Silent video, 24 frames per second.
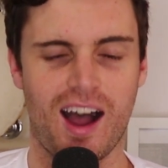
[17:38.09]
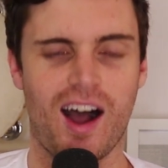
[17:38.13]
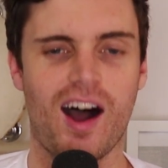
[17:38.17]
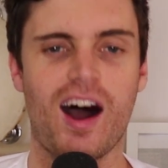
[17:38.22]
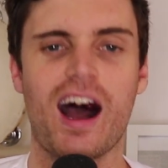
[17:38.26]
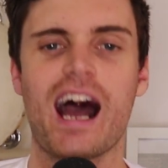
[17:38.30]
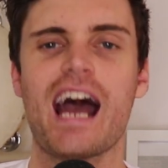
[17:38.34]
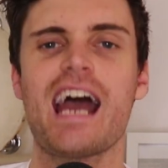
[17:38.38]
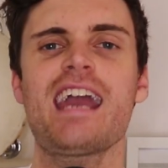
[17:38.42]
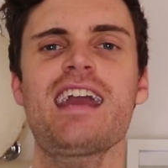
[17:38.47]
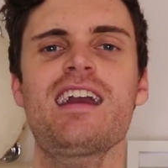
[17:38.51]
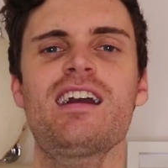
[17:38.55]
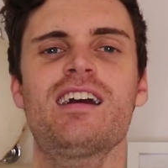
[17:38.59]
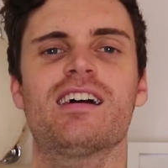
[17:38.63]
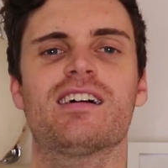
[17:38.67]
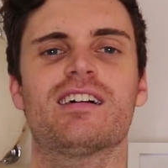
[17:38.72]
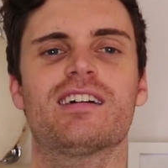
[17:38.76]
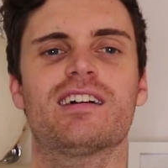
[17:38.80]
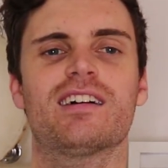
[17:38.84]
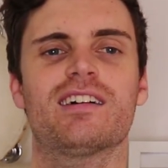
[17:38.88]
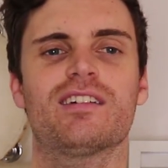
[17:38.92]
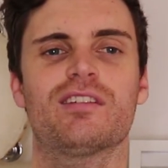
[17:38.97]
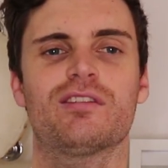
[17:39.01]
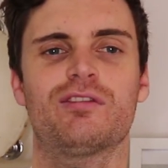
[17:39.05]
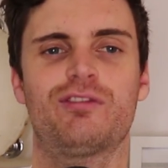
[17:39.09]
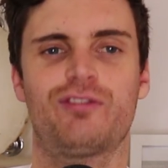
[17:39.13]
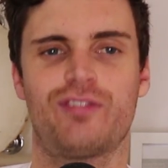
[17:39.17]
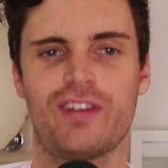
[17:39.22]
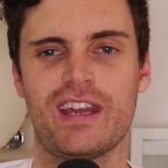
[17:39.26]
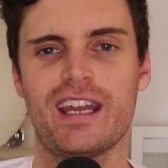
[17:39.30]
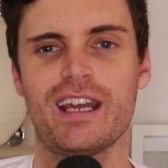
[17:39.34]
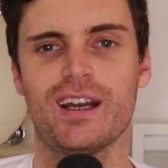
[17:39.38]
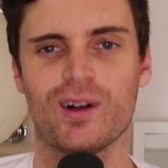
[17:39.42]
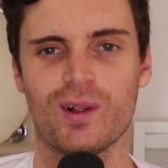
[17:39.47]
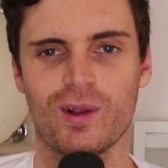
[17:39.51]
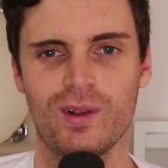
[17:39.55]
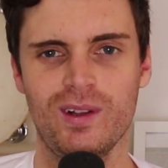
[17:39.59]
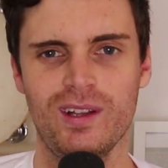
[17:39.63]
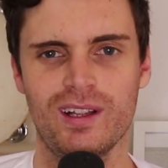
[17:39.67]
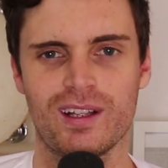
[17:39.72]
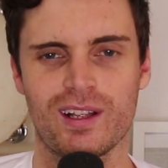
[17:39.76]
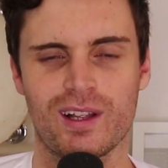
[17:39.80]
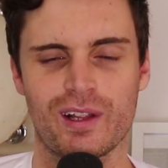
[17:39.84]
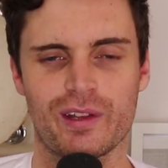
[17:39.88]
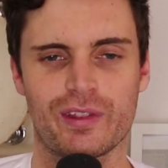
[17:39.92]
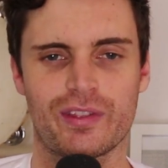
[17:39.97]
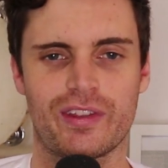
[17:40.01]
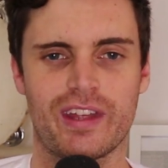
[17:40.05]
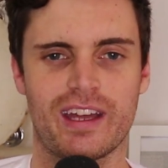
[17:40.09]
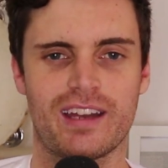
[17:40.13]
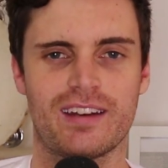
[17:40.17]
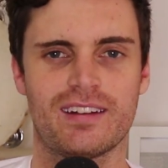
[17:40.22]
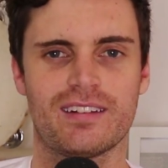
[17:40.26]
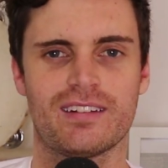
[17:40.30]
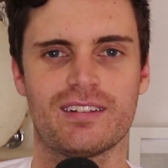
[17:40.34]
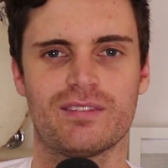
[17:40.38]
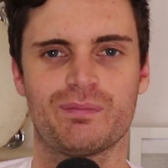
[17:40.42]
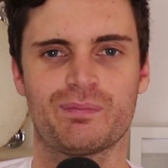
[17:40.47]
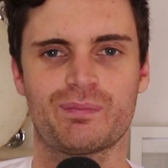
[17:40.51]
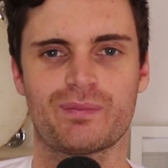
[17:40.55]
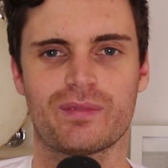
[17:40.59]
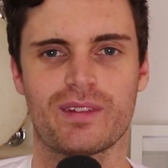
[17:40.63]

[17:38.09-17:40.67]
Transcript: I feel that